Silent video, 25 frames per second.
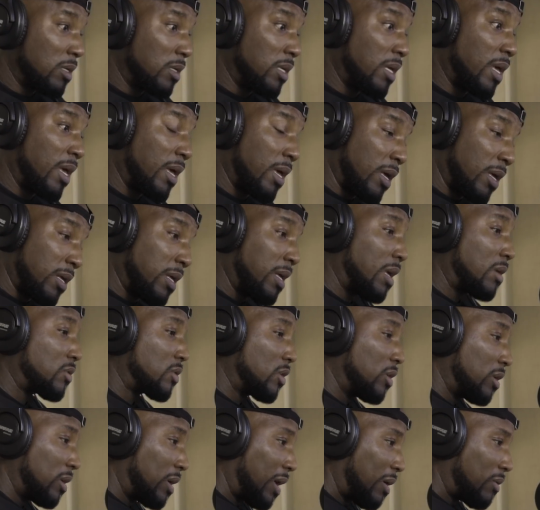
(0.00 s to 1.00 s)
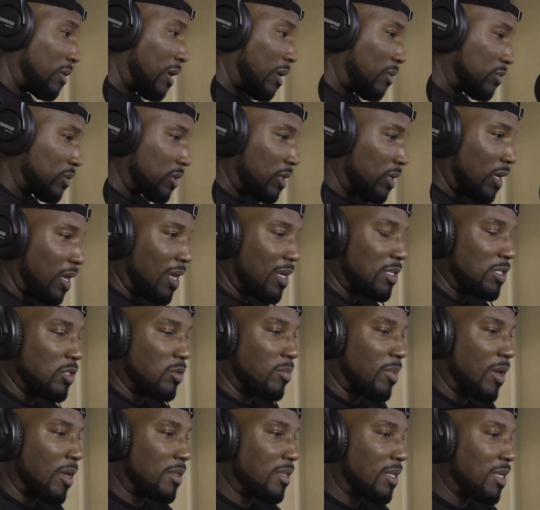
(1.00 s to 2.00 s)
yeah. I was gonna ask you
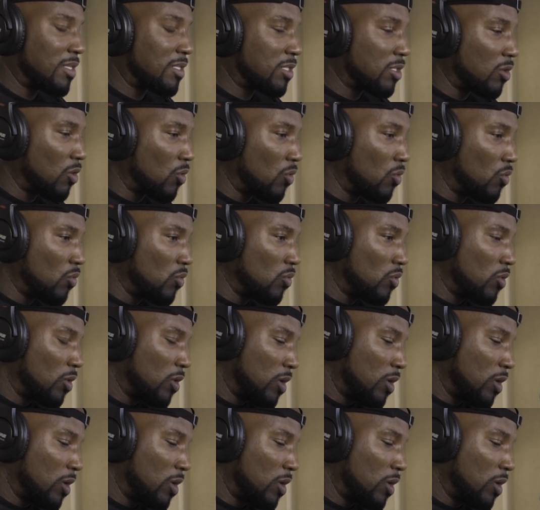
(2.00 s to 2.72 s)
about that. So